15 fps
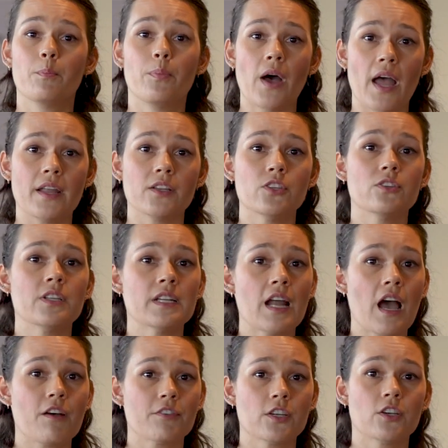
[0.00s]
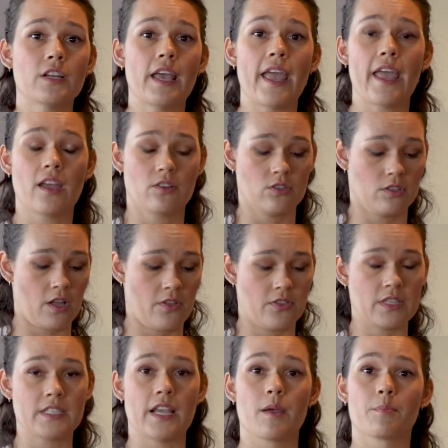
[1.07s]
but you need to have a good handle on
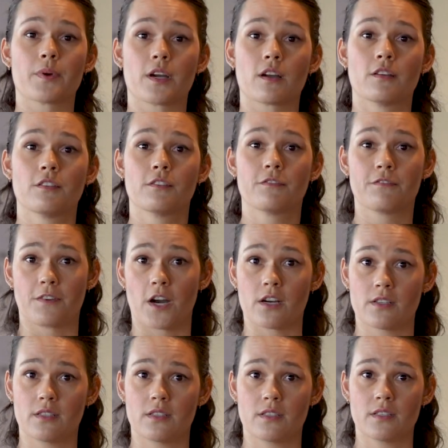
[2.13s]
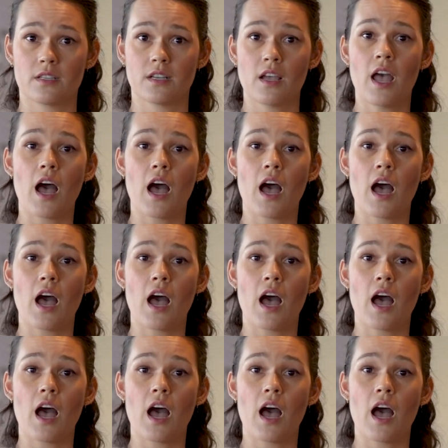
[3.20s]
the tamper first.